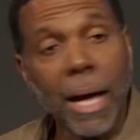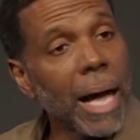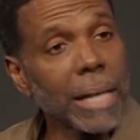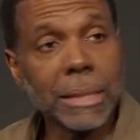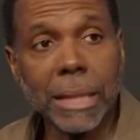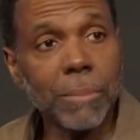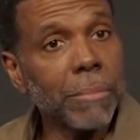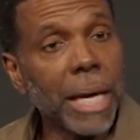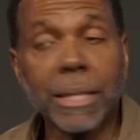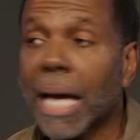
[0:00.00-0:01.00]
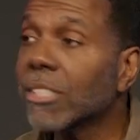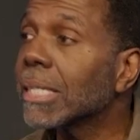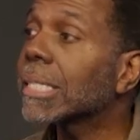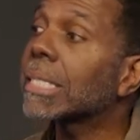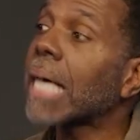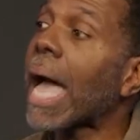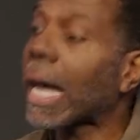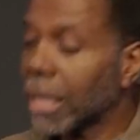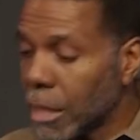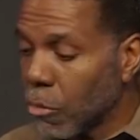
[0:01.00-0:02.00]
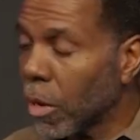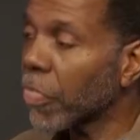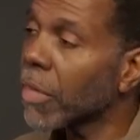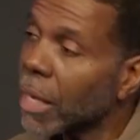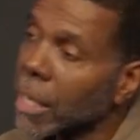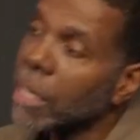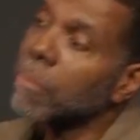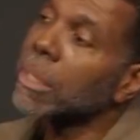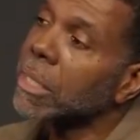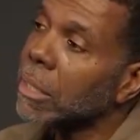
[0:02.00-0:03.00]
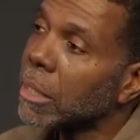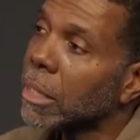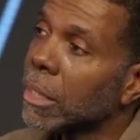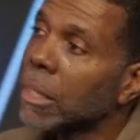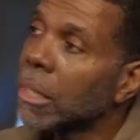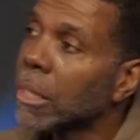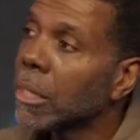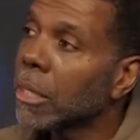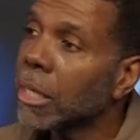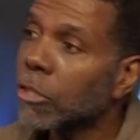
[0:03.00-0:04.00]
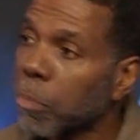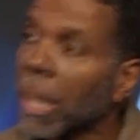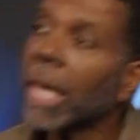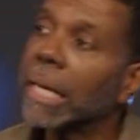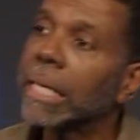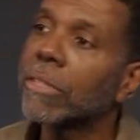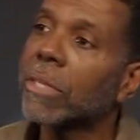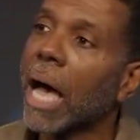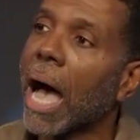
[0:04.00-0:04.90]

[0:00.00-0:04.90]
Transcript: I said, man, that's exactly what the enemy, his plan is.